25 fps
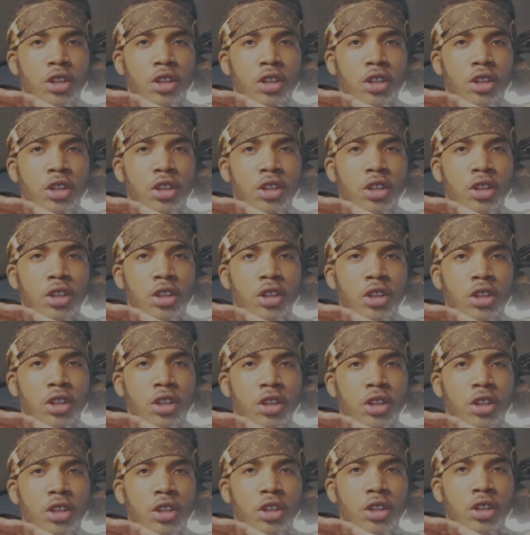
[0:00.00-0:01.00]

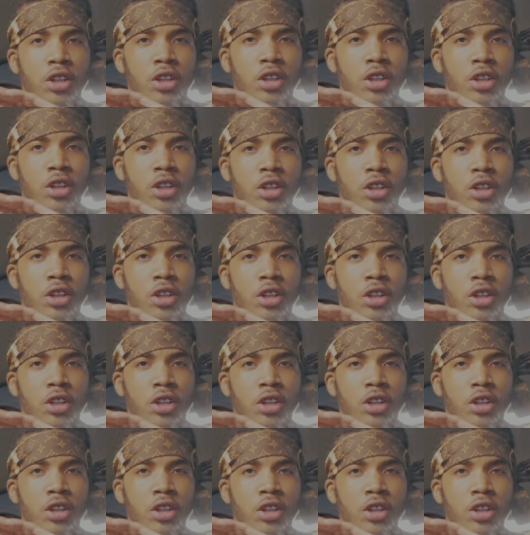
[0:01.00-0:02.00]

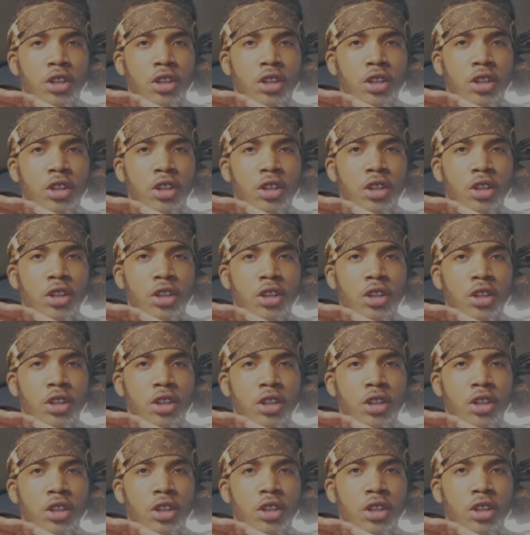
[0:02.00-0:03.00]

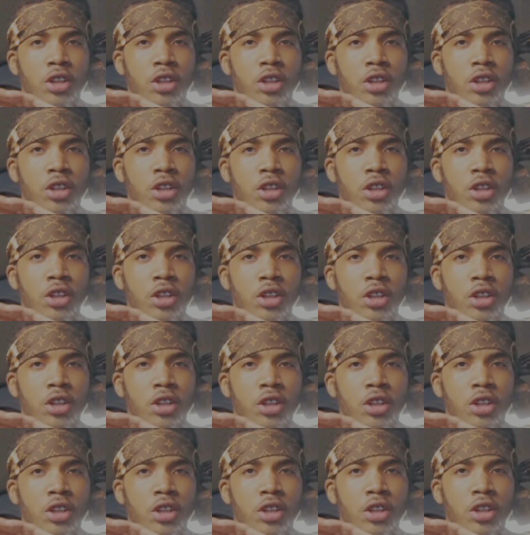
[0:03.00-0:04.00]

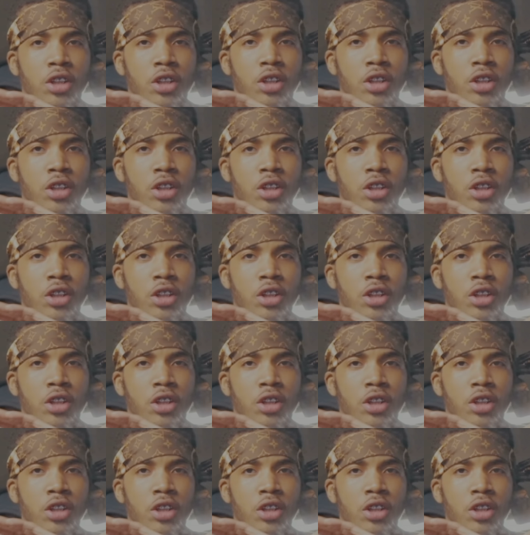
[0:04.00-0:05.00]
This person isn't speaking.